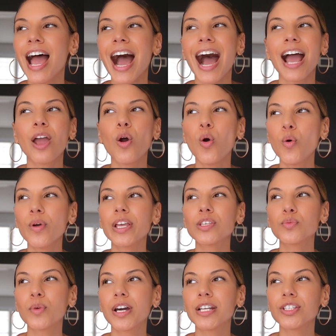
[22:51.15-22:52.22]
I
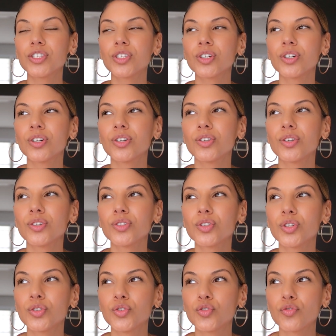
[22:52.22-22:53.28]
always wanted to
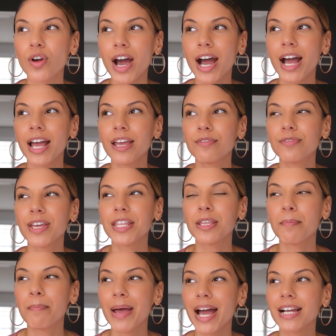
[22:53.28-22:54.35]
drive in the
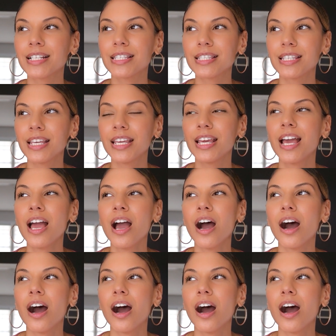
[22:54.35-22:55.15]
back seat